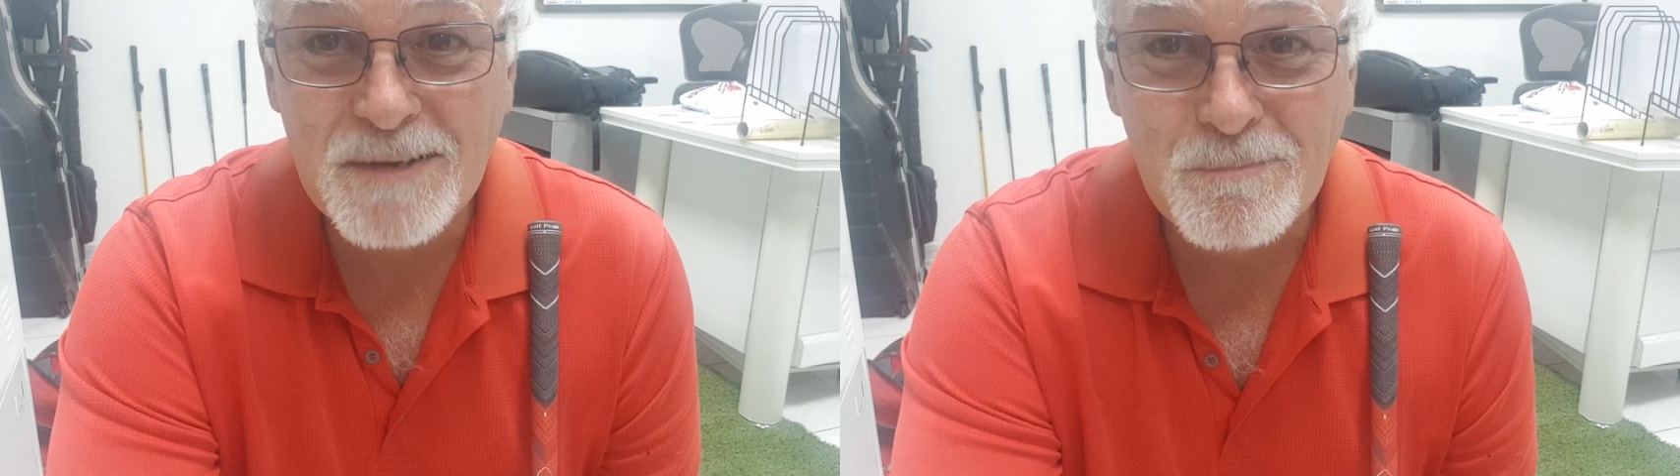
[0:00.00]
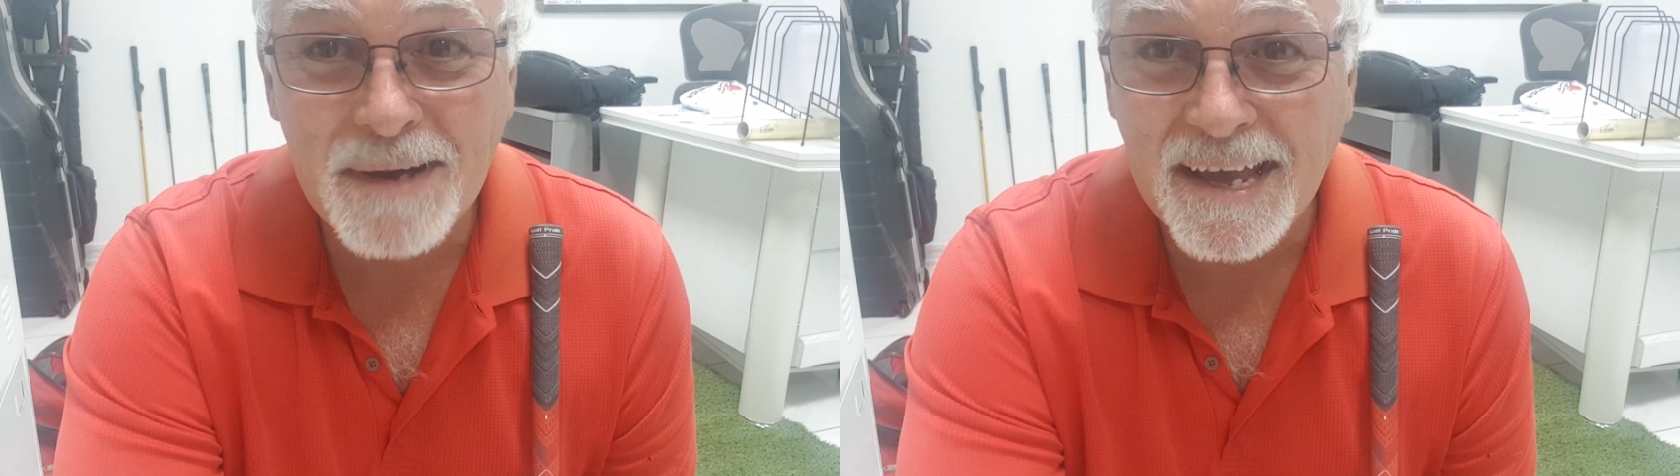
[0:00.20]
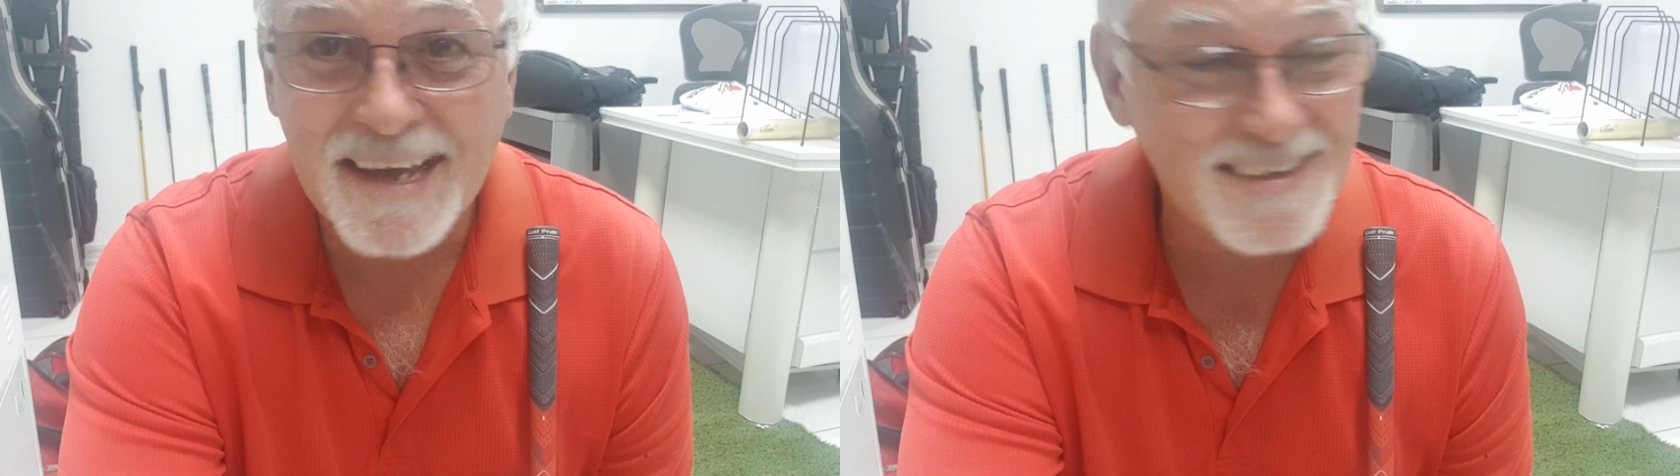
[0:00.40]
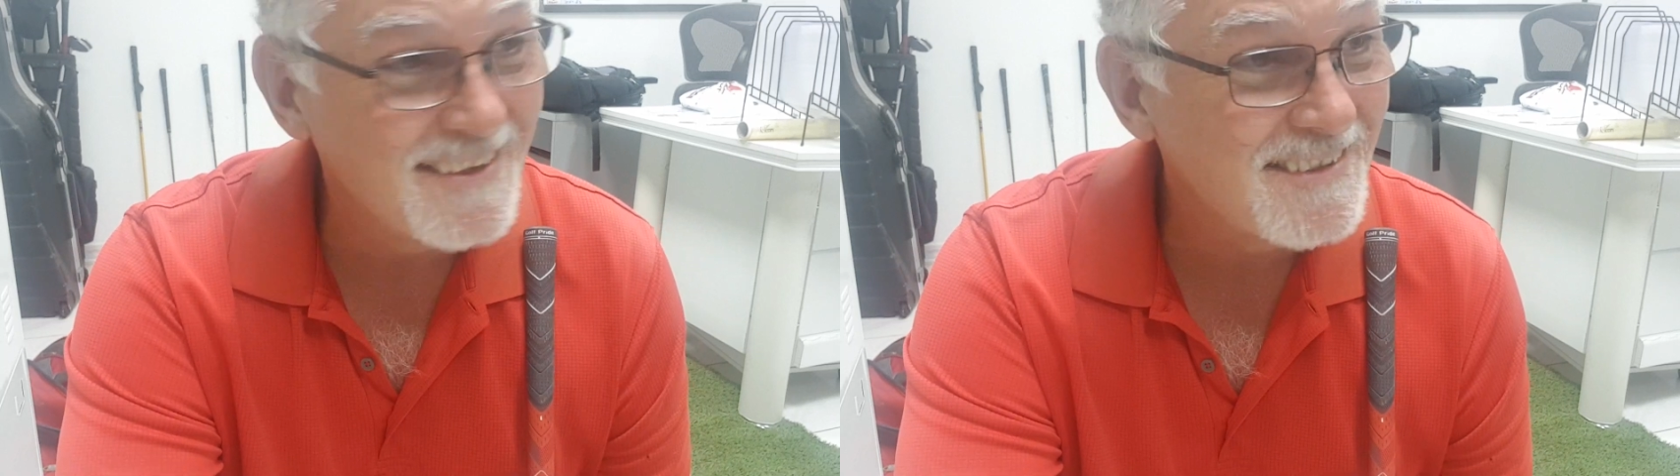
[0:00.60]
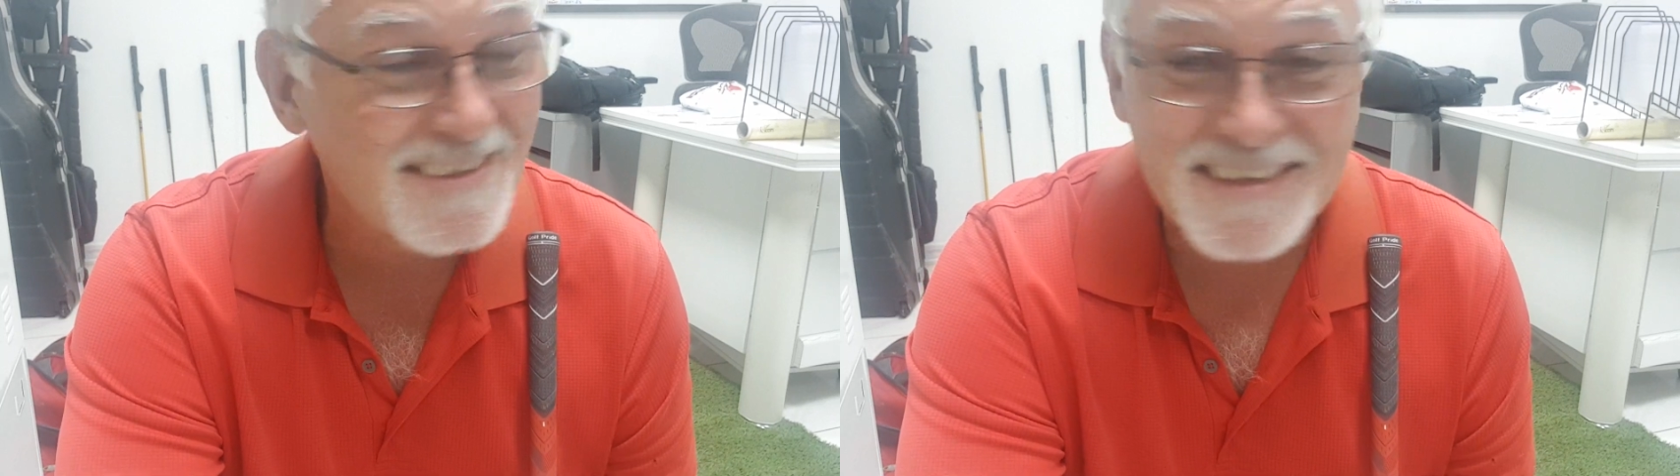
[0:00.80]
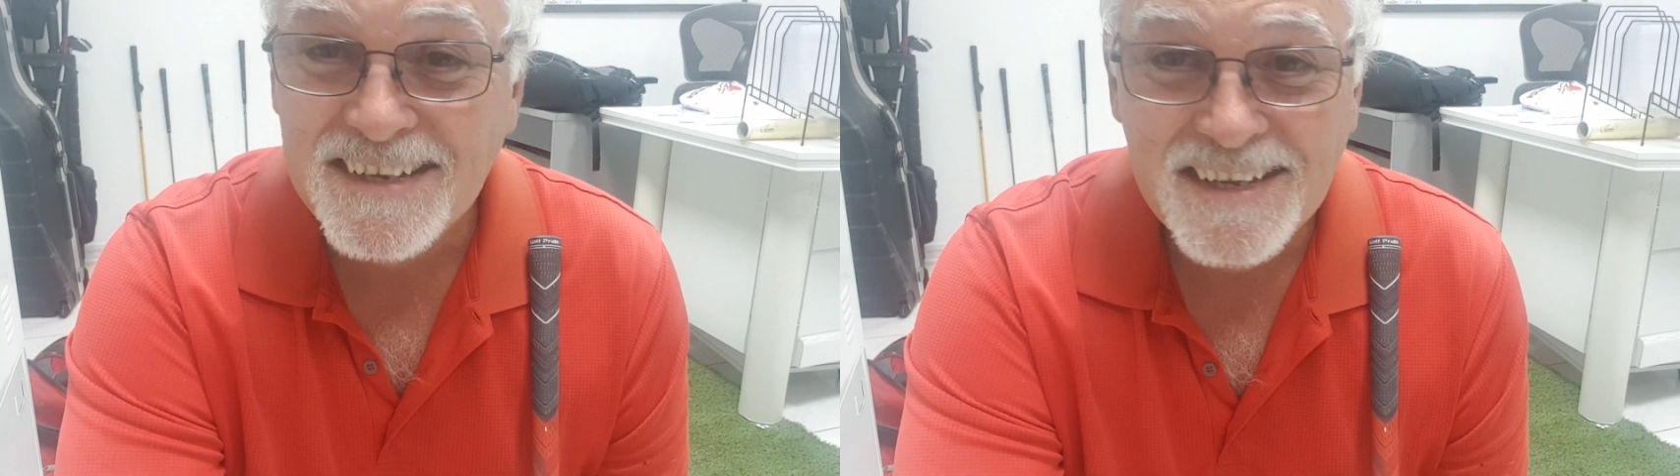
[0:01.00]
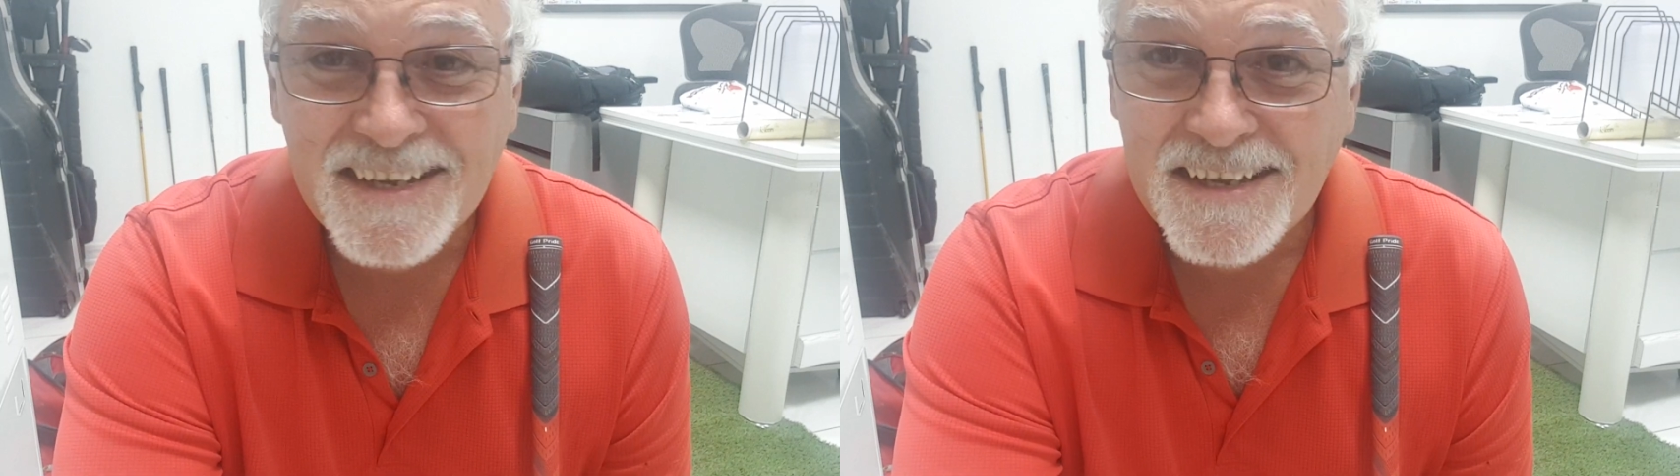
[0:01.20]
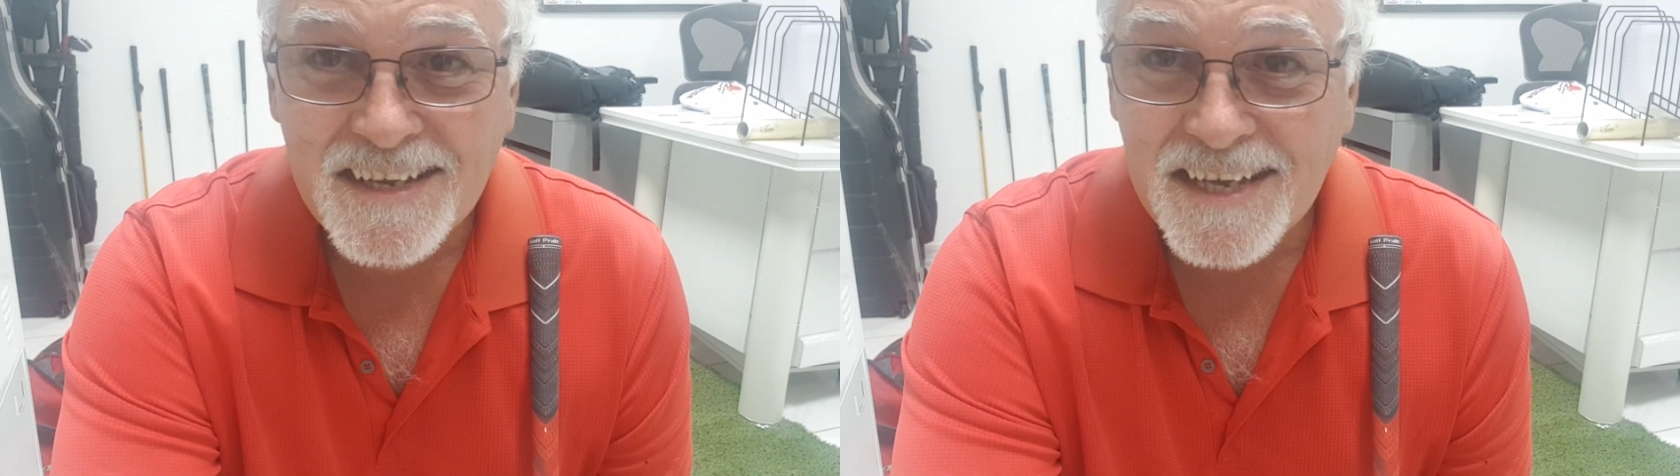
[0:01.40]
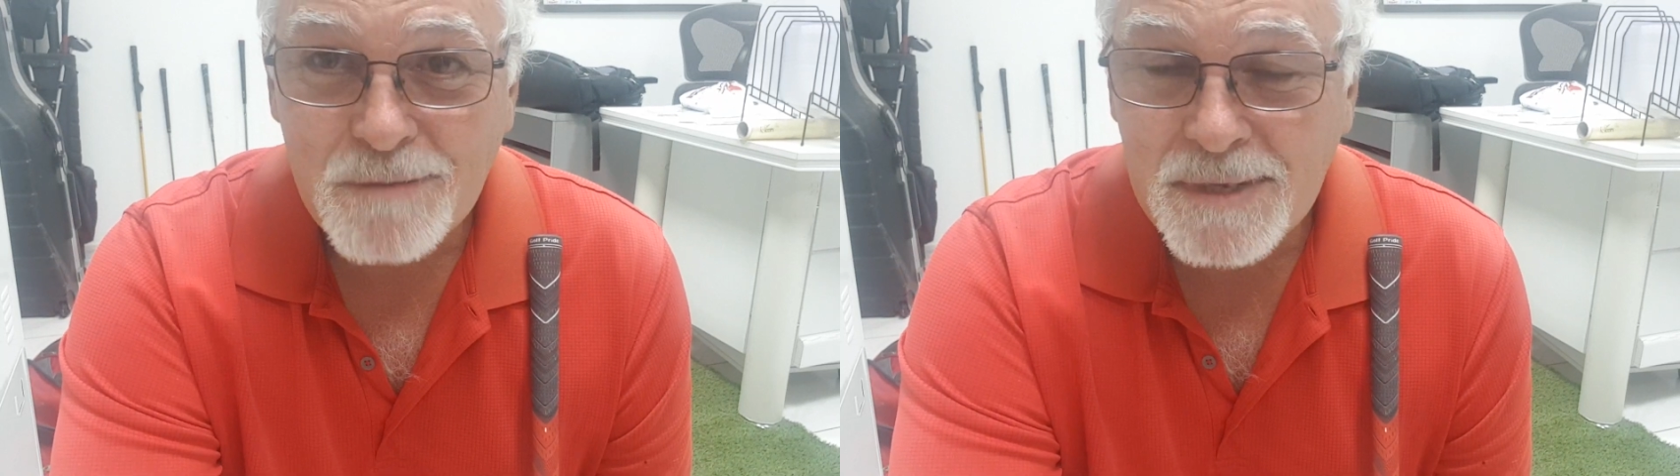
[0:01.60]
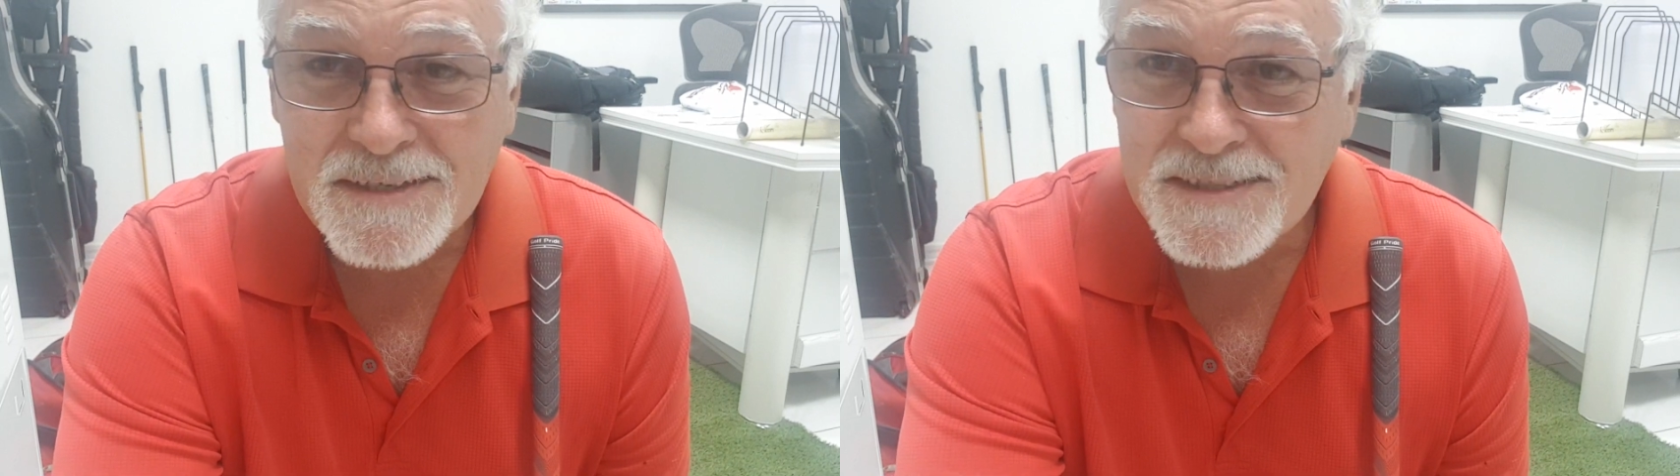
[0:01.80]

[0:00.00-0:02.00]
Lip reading: impact. Some